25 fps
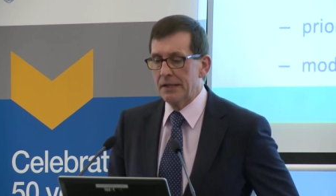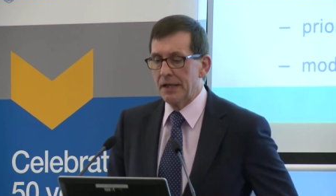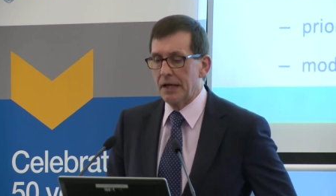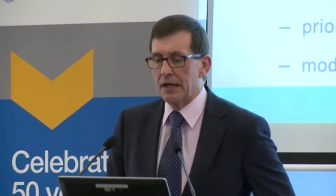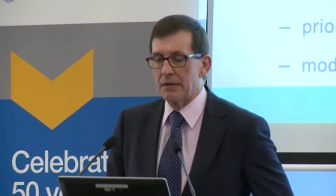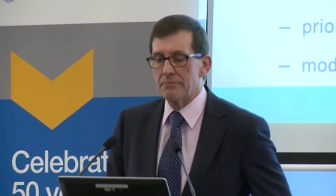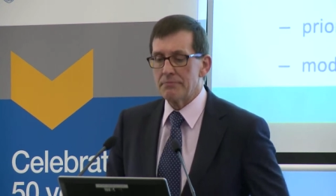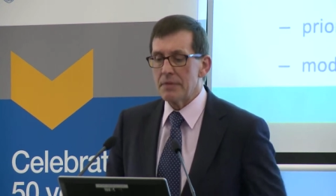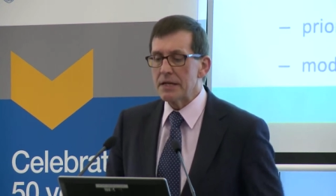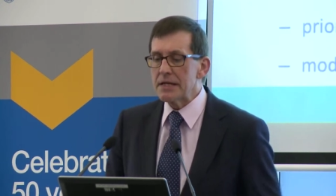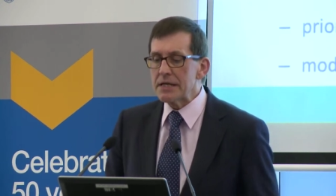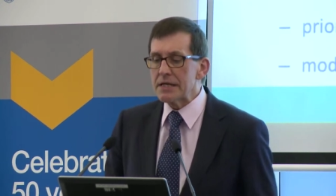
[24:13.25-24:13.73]
and
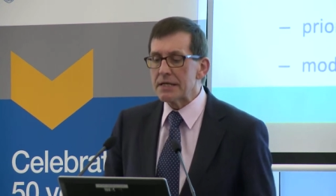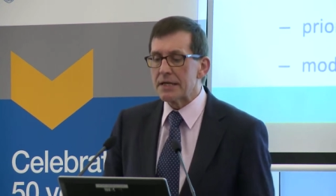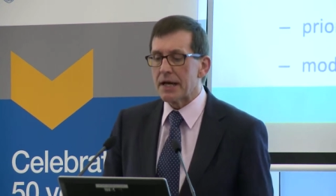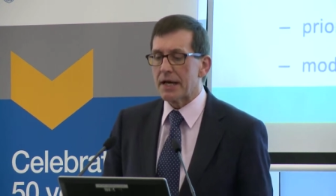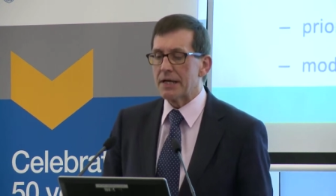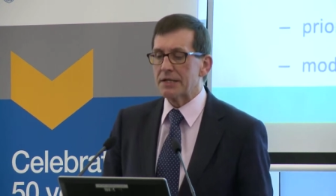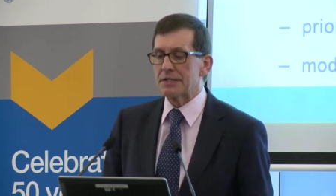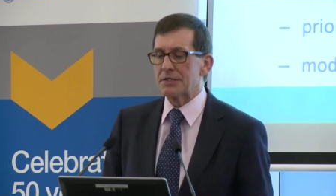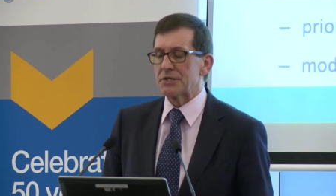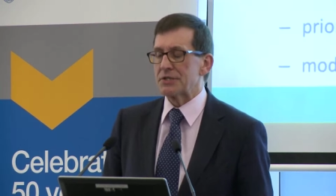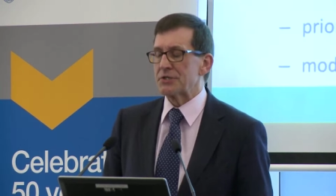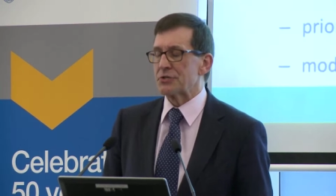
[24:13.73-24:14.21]
in many
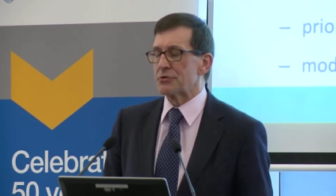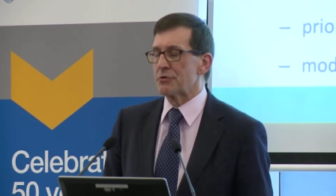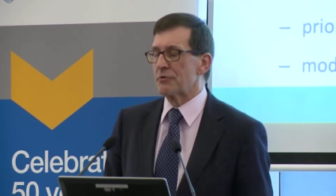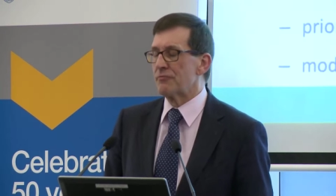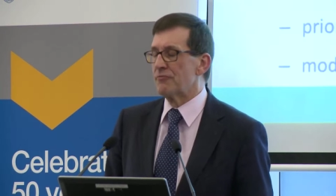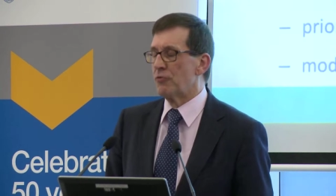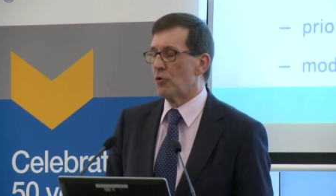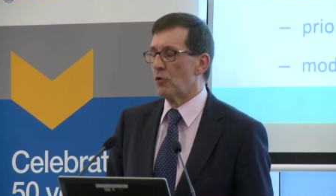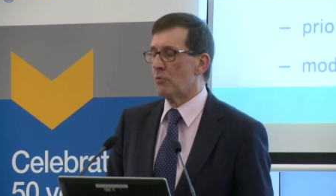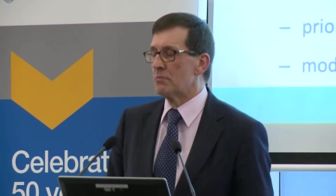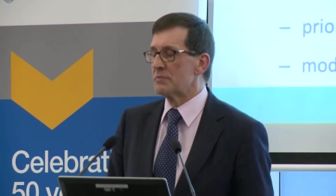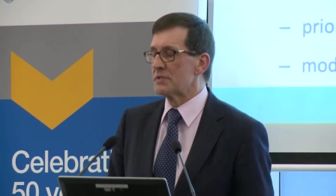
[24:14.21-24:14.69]
cases the
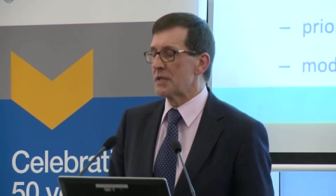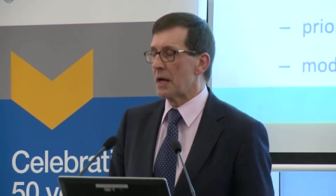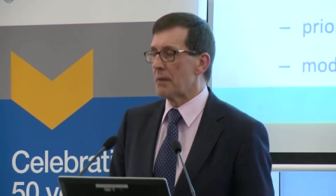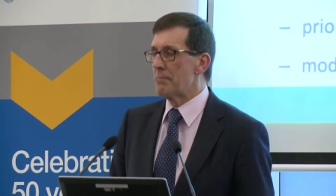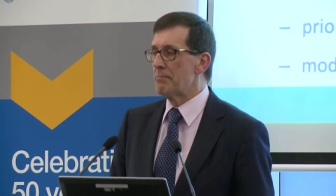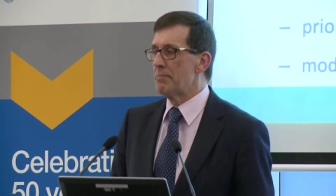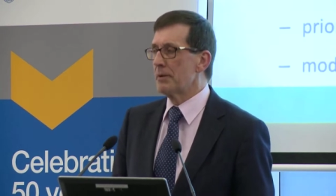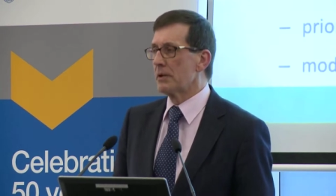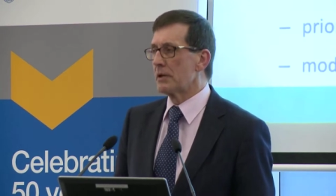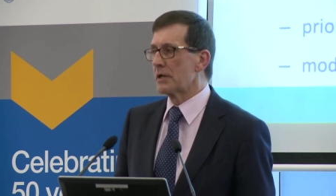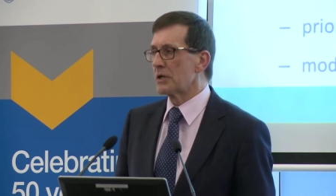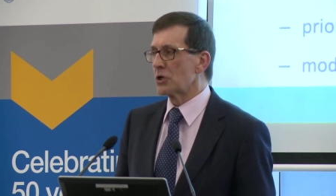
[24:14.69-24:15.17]
reforms are
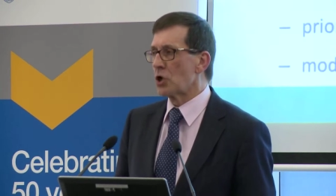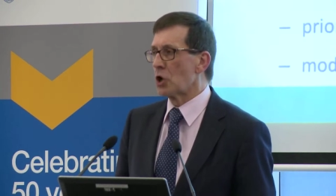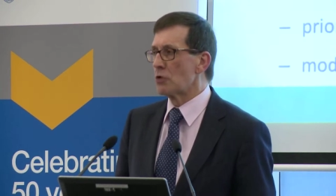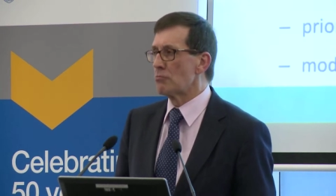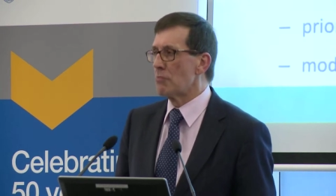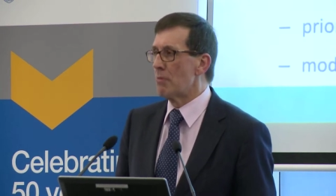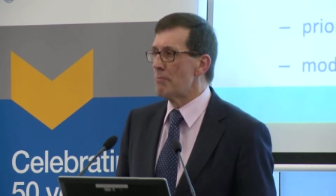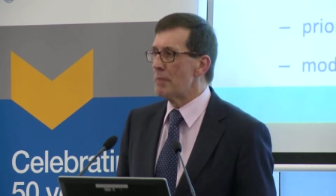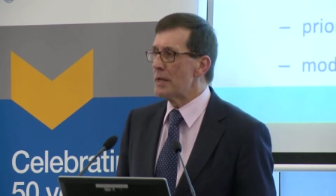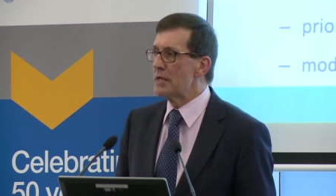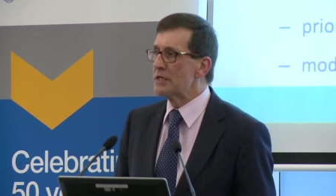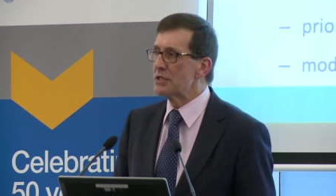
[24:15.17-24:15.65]
building on
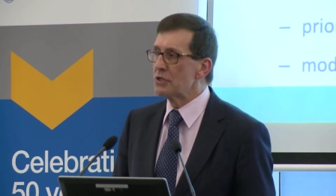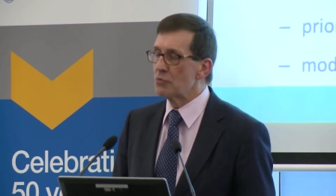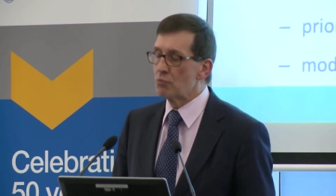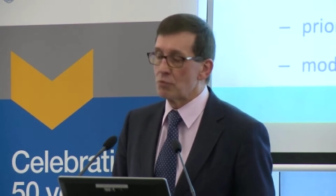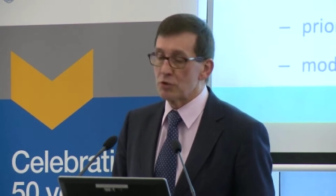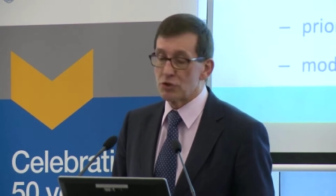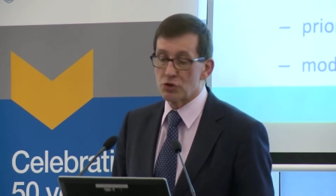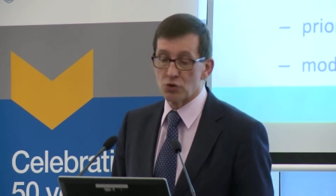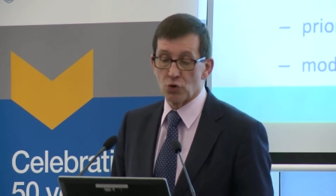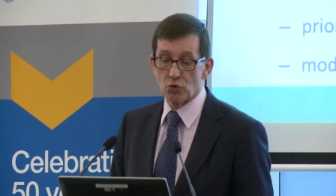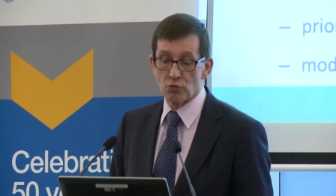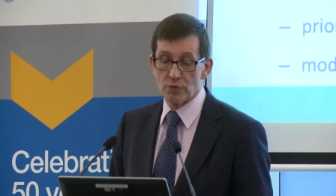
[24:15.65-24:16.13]
momentum
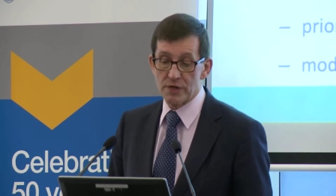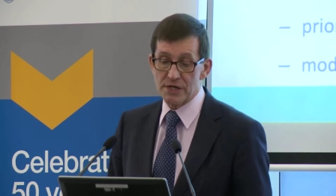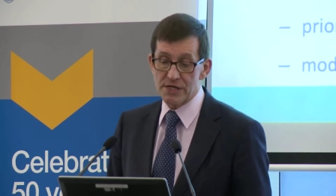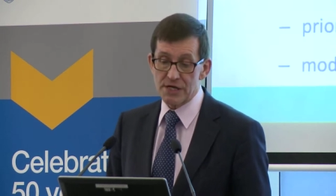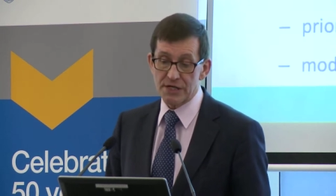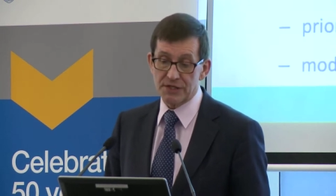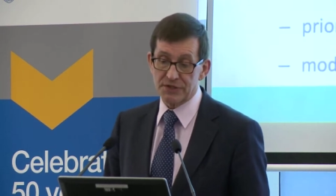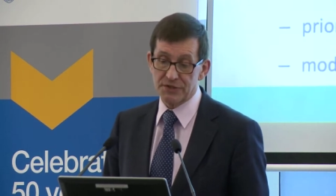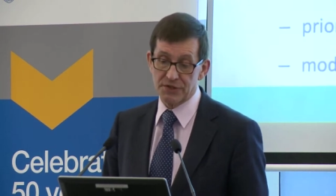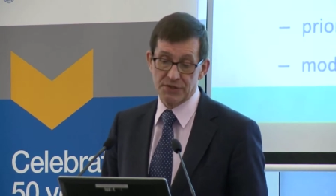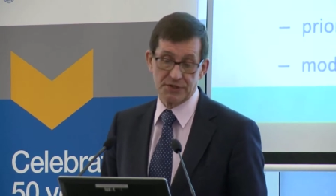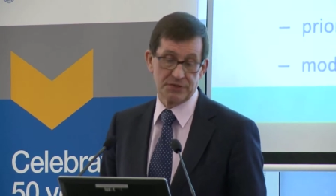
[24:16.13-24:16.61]
which already
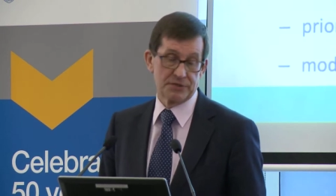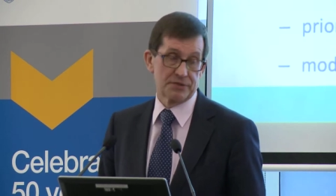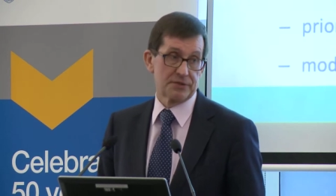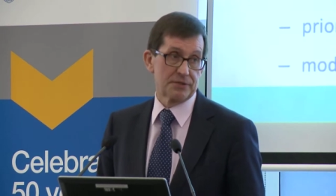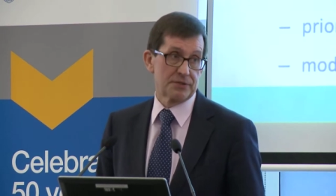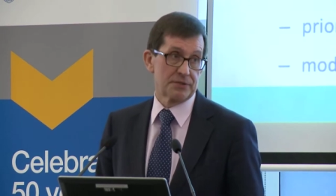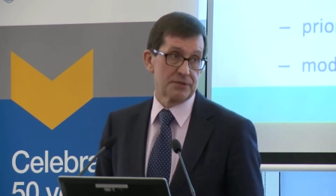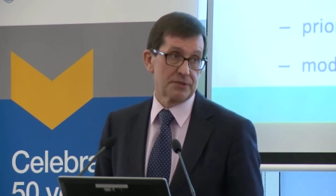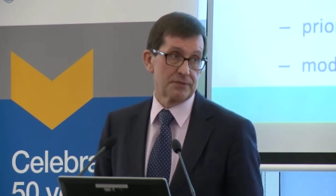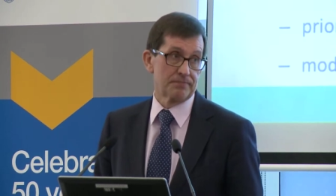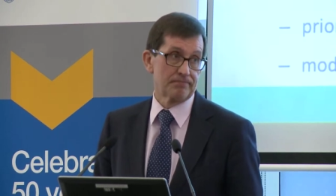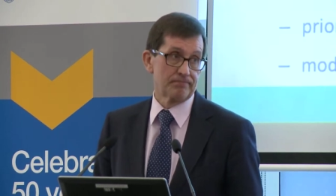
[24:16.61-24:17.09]

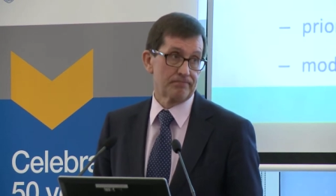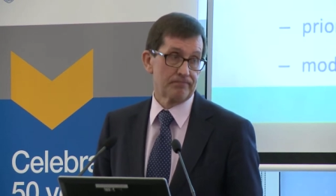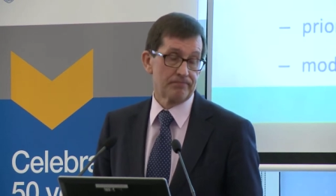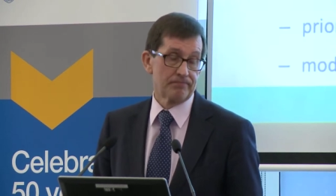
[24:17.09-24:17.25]
exists.